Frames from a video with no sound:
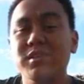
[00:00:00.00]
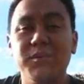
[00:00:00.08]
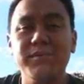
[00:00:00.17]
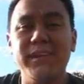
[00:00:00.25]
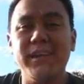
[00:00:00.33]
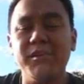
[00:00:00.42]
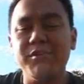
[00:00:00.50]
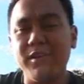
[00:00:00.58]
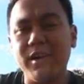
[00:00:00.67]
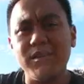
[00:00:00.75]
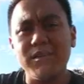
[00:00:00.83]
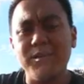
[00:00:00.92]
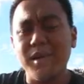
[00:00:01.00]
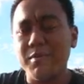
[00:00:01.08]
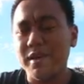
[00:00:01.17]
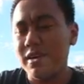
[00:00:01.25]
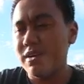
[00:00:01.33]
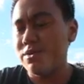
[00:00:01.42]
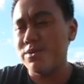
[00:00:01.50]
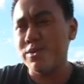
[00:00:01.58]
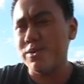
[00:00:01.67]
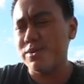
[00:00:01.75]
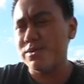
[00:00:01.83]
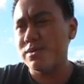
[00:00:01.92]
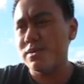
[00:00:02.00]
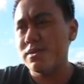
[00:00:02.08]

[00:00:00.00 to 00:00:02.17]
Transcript: Someday a father, maybe, who knows.